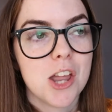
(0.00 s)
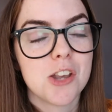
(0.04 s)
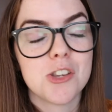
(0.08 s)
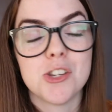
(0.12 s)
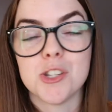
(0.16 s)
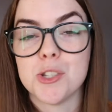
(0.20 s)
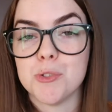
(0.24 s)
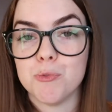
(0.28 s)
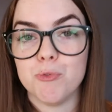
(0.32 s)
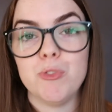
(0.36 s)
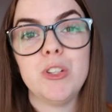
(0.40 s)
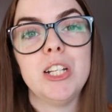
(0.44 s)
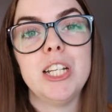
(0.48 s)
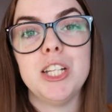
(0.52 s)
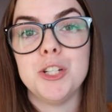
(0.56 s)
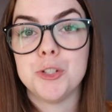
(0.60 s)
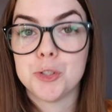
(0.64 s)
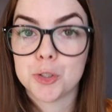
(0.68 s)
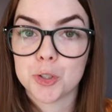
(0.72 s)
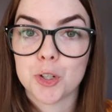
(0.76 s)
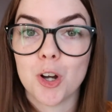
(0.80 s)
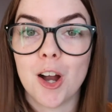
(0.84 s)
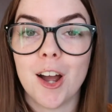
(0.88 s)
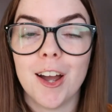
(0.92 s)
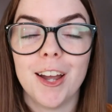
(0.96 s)
just really
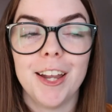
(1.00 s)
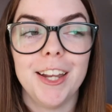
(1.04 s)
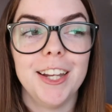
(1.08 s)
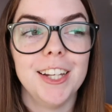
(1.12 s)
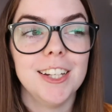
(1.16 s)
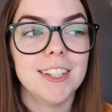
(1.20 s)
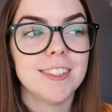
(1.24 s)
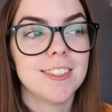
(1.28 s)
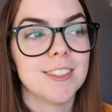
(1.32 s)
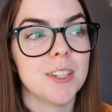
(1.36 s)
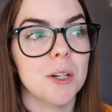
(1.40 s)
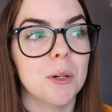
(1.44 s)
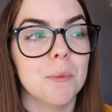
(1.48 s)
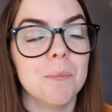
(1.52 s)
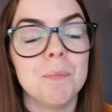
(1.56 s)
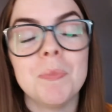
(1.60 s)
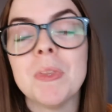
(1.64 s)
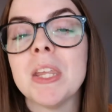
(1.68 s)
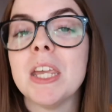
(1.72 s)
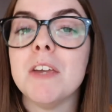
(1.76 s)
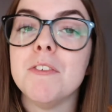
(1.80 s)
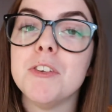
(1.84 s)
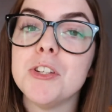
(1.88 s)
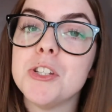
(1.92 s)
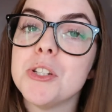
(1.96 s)
try. So
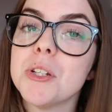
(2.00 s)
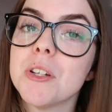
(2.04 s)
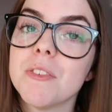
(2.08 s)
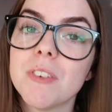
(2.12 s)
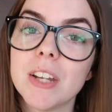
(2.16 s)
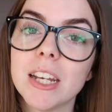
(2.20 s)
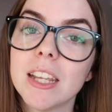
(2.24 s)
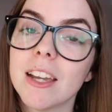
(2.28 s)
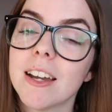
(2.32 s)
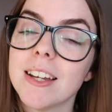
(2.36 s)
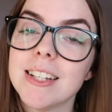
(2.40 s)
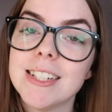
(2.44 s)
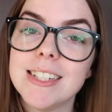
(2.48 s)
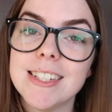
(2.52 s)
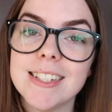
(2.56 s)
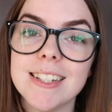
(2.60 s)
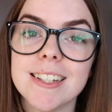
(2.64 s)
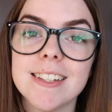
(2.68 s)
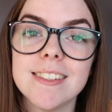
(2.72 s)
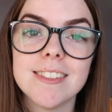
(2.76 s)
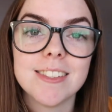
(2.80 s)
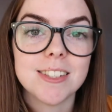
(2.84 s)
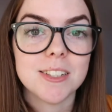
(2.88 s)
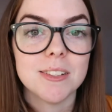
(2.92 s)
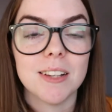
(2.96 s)
if you do have any
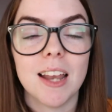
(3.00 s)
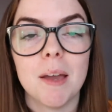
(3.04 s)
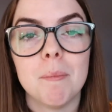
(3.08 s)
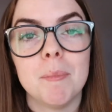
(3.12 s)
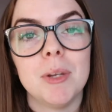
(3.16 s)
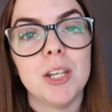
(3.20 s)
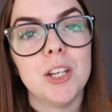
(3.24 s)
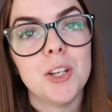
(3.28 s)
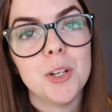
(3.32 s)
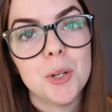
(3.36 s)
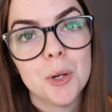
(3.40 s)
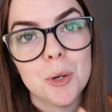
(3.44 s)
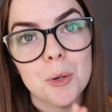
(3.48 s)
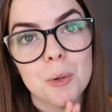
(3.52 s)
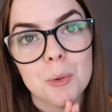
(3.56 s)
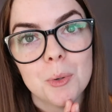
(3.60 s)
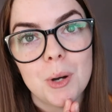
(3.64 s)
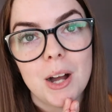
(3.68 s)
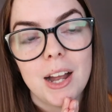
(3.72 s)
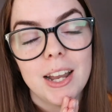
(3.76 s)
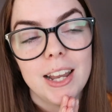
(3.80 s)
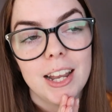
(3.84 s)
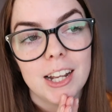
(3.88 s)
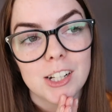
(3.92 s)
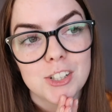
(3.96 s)
ideas, do let me know.
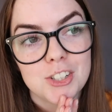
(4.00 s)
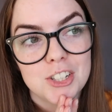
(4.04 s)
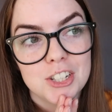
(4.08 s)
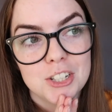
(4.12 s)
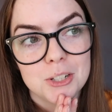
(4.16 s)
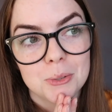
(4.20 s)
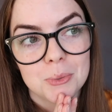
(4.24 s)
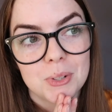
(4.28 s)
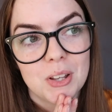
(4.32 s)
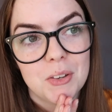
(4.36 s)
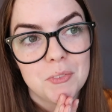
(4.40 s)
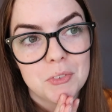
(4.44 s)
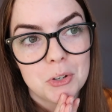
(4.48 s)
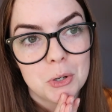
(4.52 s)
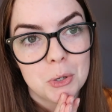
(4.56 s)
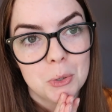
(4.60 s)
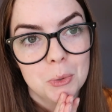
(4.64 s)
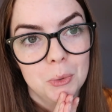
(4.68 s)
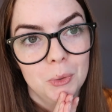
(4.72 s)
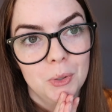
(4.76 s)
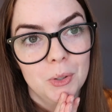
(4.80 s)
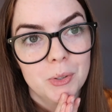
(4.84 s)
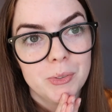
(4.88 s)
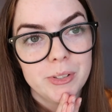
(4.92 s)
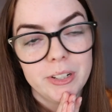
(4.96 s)
I actually don't have a
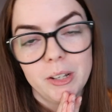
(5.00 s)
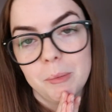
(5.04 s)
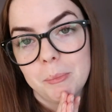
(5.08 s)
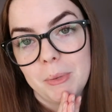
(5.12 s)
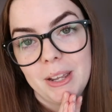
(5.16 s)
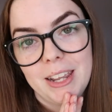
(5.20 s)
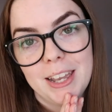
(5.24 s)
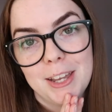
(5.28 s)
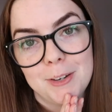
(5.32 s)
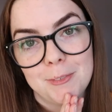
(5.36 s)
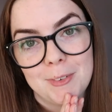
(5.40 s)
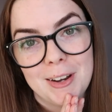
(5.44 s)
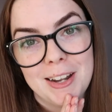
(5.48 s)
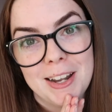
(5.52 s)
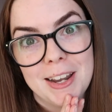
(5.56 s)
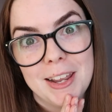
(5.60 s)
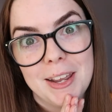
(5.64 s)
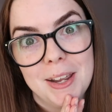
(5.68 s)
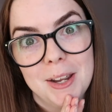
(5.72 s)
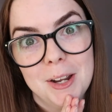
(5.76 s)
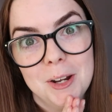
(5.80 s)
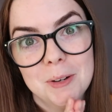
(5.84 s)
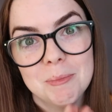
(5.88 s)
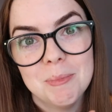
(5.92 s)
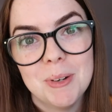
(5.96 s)
whole load in my head right
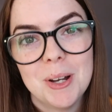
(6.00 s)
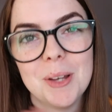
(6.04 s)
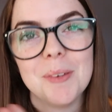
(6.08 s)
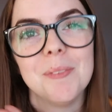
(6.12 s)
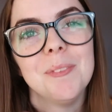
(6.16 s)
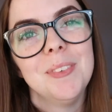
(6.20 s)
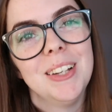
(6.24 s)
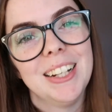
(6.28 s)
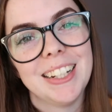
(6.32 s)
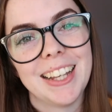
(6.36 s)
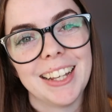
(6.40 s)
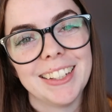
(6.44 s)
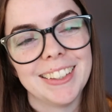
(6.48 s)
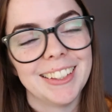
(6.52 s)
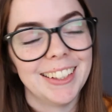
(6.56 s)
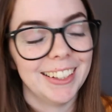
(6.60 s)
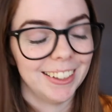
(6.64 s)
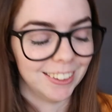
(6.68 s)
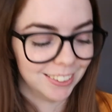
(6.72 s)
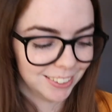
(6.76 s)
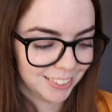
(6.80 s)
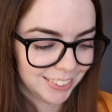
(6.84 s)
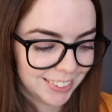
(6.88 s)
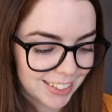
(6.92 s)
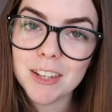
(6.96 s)
now, but we'll get
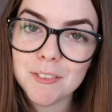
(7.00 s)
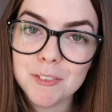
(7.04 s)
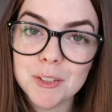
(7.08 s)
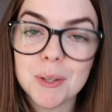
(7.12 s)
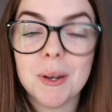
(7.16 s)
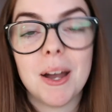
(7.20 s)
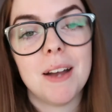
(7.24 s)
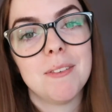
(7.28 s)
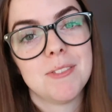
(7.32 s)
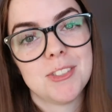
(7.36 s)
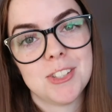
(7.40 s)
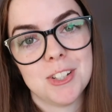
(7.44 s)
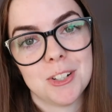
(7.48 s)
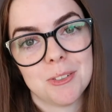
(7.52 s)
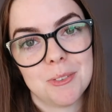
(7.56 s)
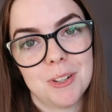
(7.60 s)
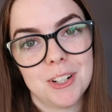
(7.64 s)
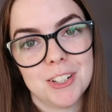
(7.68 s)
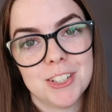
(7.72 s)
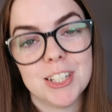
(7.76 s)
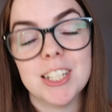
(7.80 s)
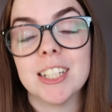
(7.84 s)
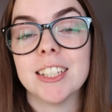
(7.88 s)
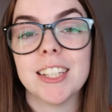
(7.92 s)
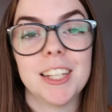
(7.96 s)
there. If you have stuck
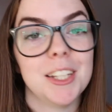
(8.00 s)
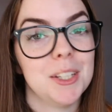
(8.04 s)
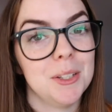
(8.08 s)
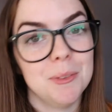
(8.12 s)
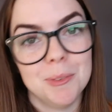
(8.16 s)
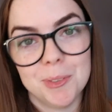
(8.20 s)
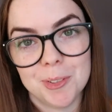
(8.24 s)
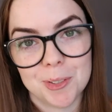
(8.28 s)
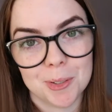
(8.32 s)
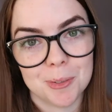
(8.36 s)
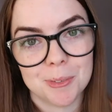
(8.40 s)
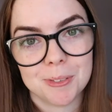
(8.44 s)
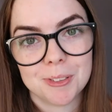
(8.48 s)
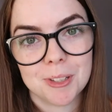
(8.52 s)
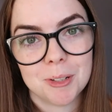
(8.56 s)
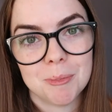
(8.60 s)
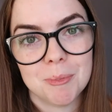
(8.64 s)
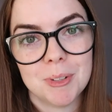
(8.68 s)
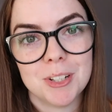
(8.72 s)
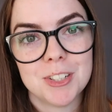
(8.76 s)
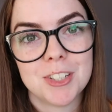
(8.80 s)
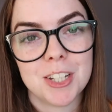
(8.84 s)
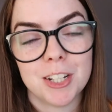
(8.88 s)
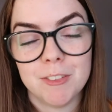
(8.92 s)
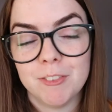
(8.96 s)
watching, thank you so
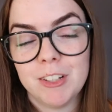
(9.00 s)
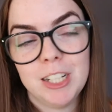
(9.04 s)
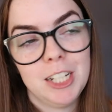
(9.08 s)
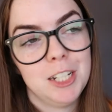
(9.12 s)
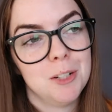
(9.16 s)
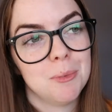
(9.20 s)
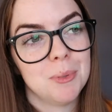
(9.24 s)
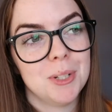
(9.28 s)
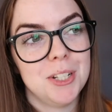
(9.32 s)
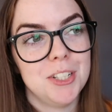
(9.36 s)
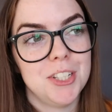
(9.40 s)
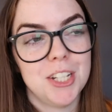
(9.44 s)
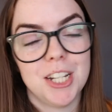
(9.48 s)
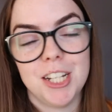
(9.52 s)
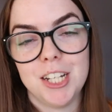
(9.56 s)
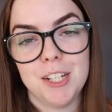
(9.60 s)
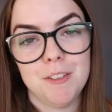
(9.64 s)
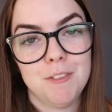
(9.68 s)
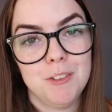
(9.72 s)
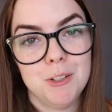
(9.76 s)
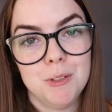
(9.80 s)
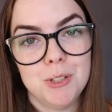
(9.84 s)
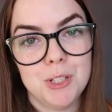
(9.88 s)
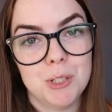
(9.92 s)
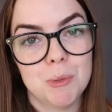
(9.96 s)
much. I really appreciate
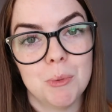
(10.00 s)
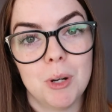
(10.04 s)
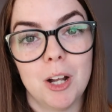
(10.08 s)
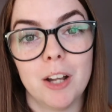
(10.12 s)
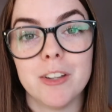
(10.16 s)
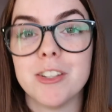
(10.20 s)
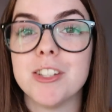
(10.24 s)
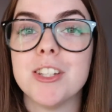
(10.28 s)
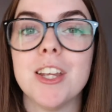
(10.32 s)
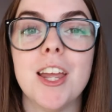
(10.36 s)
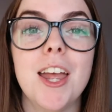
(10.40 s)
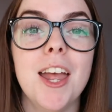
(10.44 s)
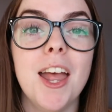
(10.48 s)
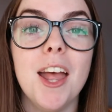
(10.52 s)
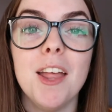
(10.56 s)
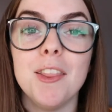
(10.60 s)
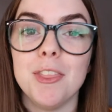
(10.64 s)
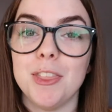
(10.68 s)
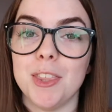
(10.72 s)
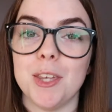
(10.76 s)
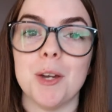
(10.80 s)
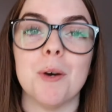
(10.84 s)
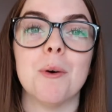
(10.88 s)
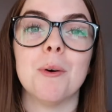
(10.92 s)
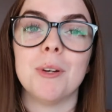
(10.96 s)
if you do watch
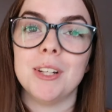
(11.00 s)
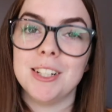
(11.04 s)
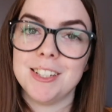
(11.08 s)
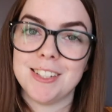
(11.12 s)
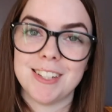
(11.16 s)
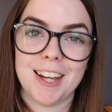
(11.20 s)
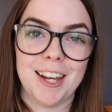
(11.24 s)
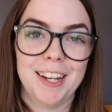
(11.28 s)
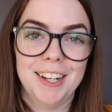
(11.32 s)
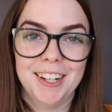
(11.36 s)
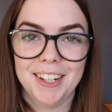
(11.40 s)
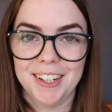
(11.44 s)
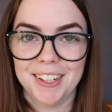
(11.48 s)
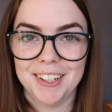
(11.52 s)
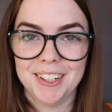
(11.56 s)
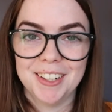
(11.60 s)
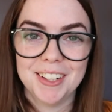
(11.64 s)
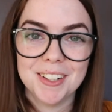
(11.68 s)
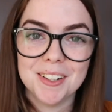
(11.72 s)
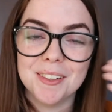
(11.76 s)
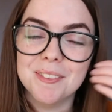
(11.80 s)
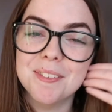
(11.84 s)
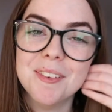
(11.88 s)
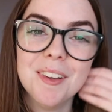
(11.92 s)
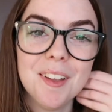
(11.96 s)
the whole
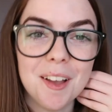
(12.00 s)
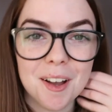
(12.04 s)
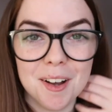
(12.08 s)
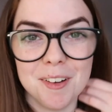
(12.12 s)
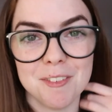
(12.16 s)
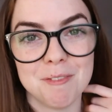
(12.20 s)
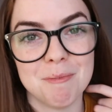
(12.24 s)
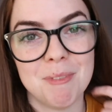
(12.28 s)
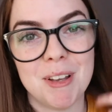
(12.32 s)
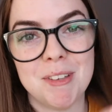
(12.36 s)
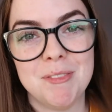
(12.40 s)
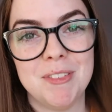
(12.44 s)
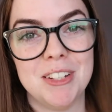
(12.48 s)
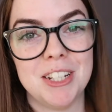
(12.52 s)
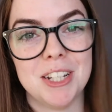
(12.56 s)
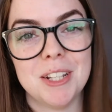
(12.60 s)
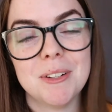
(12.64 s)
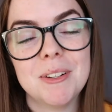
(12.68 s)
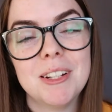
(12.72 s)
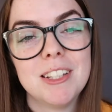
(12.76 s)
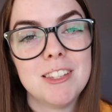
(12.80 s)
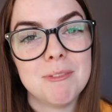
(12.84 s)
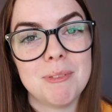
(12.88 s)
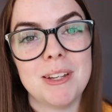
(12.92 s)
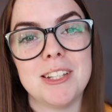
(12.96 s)
entire of my
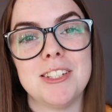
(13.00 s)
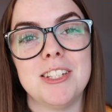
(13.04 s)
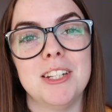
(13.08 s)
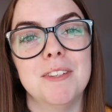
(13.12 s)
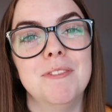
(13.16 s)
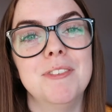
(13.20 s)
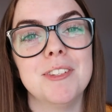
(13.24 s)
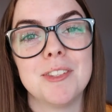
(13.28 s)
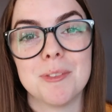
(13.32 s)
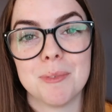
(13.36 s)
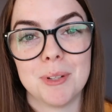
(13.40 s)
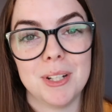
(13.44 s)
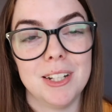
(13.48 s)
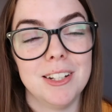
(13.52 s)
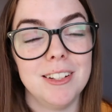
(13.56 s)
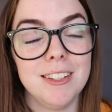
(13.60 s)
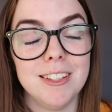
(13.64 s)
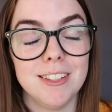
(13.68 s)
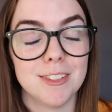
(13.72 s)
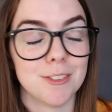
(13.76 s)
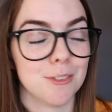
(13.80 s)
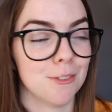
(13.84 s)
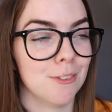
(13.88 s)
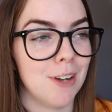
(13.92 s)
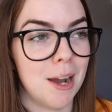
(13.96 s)
video, especially if it's one of
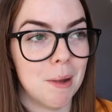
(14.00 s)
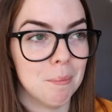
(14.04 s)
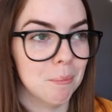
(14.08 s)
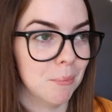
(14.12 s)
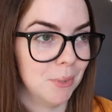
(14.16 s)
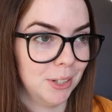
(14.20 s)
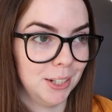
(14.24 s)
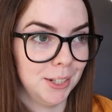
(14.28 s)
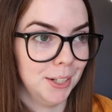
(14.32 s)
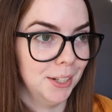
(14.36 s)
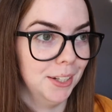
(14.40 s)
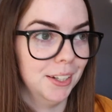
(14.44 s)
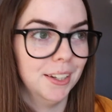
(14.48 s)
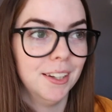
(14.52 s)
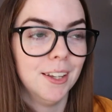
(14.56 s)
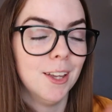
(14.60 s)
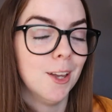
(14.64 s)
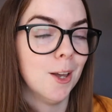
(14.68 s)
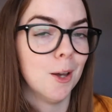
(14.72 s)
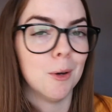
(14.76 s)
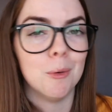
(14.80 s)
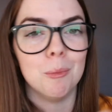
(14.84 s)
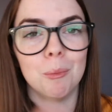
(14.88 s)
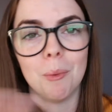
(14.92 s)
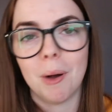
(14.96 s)
these rambly,
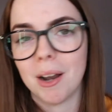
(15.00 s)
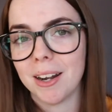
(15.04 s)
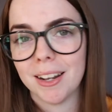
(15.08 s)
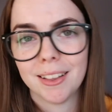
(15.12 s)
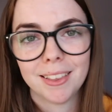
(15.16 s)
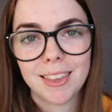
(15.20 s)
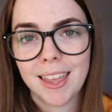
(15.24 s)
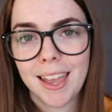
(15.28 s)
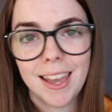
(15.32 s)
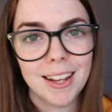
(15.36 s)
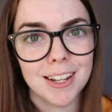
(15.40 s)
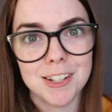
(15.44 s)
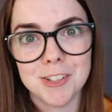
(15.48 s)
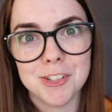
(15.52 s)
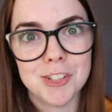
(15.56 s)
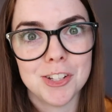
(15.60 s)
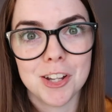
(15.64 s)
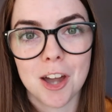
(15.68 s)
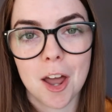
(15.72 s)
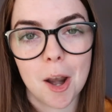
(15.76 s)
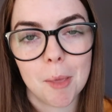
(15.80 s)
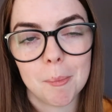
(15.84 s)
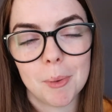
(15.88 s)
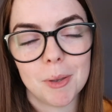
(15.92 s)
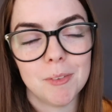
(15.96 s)
what the hell is
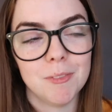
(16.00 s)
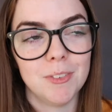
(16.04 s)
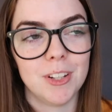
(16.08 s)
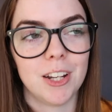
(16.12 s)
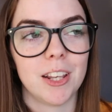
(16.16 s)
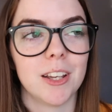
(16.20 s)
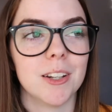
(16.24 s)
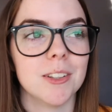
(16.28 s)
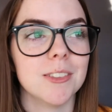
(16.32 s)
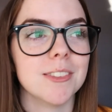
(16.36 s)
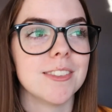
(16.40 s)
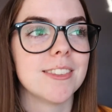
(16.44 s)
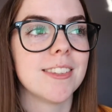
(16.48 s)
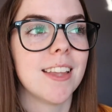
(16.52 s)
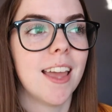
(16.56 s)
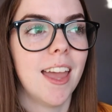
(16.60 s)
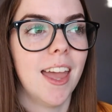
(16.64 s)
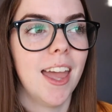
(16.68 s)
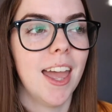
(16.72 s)
she on about videos.